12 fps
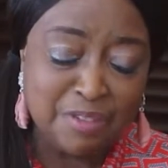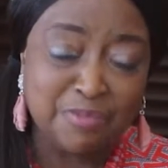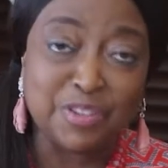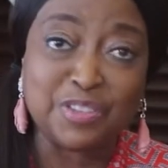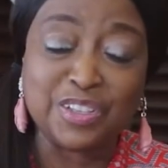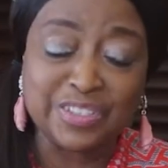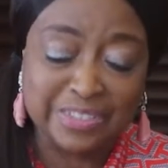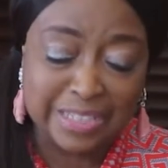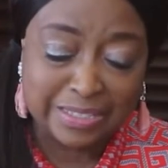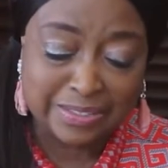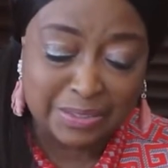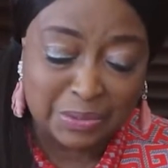For thus
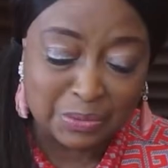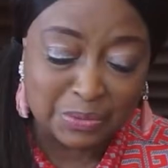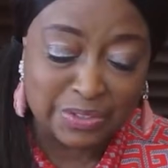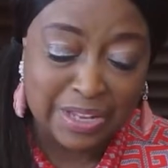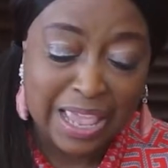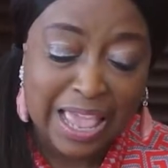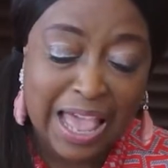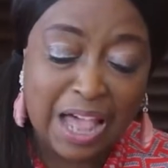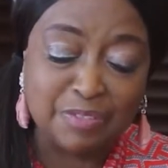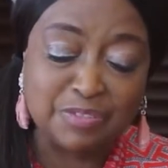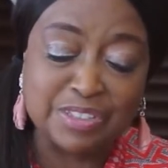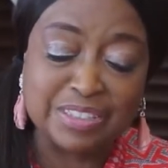says the Lord,
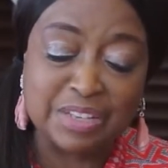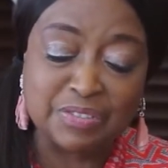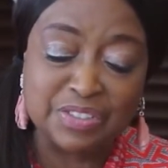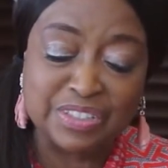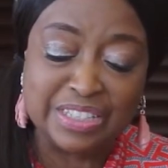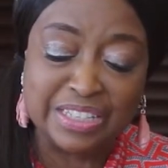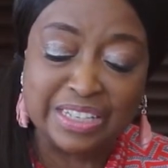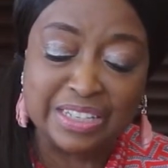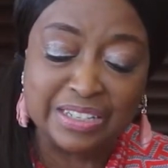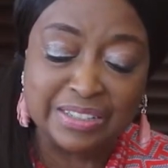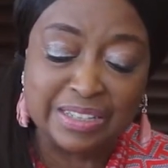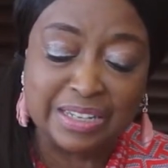after 70
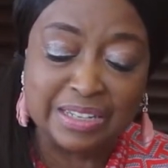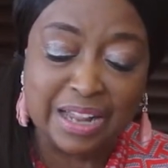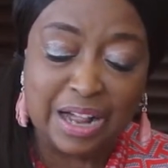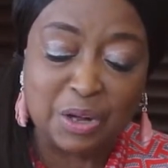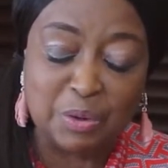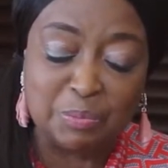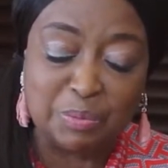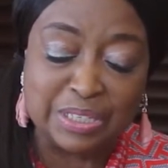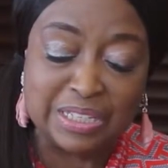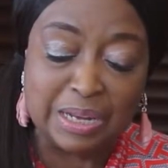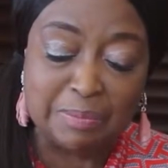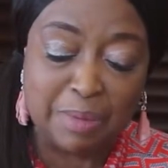years and are
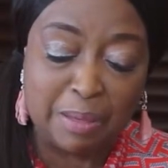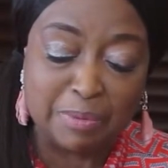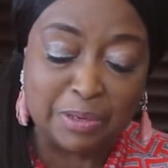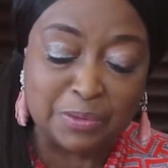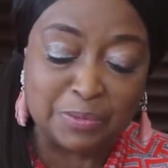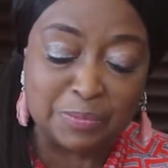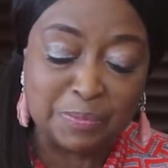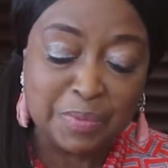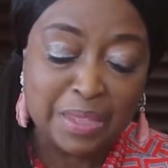completed at Babylon,